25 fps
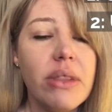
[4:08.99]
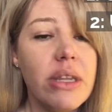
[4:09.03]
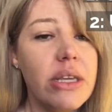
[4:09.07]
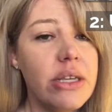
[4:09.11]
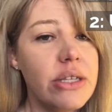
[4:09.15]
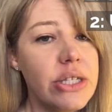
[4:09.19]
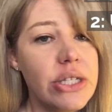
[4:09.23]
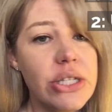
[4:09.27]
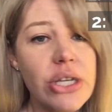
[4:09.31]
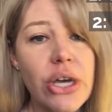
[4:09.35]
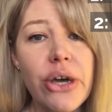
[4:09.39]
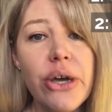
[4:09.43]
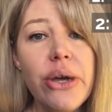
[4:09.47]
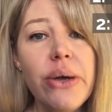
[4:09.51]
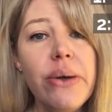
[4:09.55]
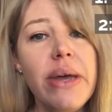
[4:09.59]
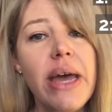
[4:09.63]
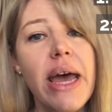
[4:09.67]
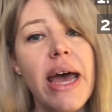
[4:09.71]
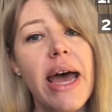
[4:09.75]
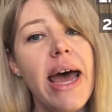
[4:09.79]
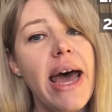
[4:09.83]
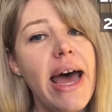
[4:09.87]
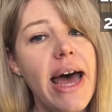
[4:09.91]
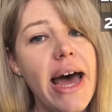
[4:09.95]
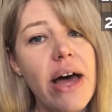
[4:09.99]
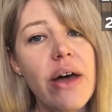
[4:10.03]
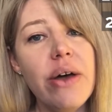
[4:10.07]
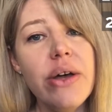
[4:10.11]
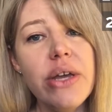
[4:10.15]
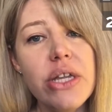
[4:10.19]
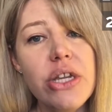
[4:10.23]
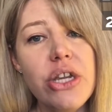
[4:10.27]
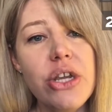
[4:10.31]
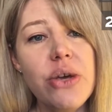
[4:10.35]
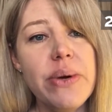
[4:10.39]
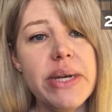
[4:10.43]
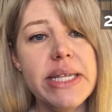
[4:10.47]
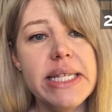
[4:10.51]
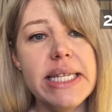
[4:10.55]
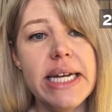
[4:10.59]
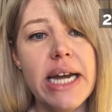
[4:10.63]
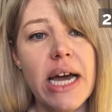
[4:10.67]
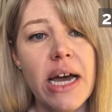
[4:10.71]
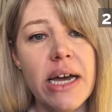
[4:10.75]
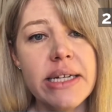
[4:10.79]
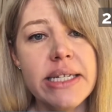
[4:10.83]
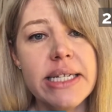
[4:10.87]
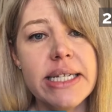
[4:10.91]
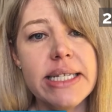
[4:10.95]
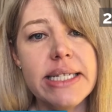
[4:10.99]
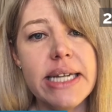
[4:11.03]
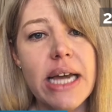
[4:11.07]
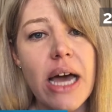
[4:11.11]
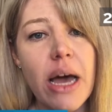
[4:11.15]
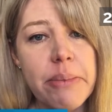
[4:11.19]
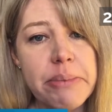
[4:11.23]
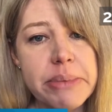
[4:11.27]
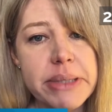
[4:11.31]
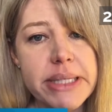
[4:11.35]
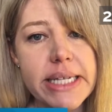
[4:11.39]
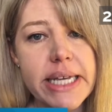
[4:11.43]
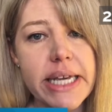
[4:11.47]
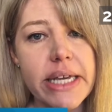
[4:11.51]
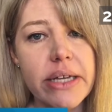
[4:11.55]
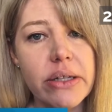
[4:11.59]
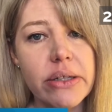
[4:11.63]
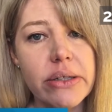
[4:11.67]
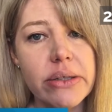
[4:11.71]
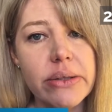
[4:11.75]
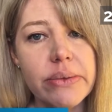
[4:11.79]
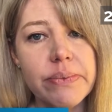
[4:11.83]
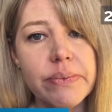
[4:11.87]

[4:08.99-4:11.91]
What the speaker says: So, how can you as an artist upskill?